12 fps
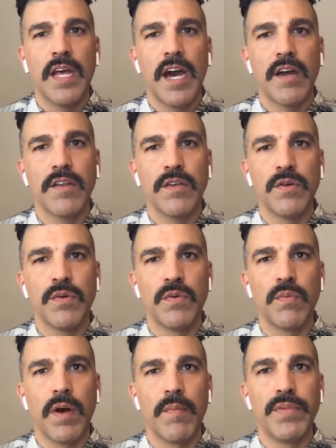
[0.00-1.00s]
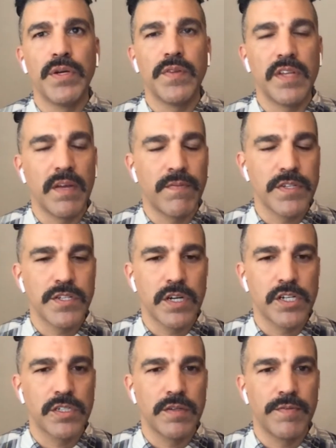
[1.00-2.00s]
How do you build the
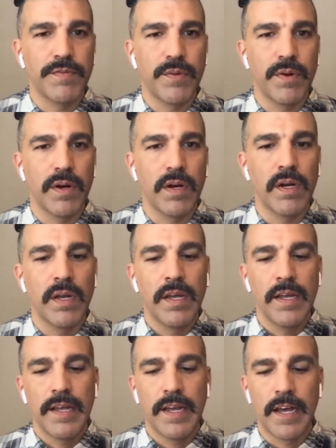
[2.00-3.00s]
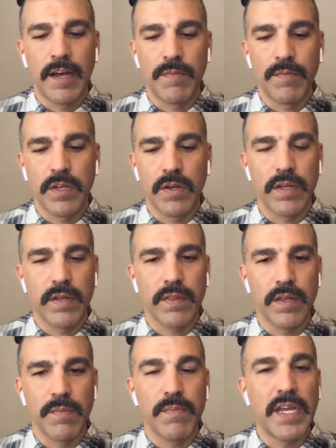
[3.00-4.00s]
infrastructure for, like
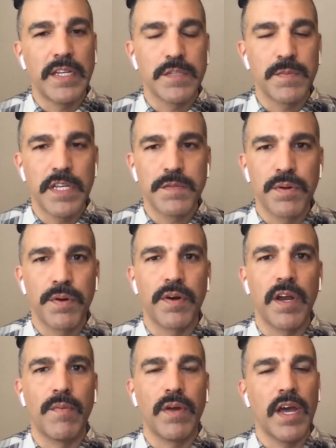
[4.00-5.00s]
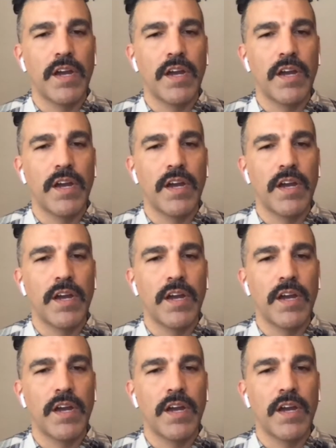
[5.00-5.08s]
the Made in Space program, right?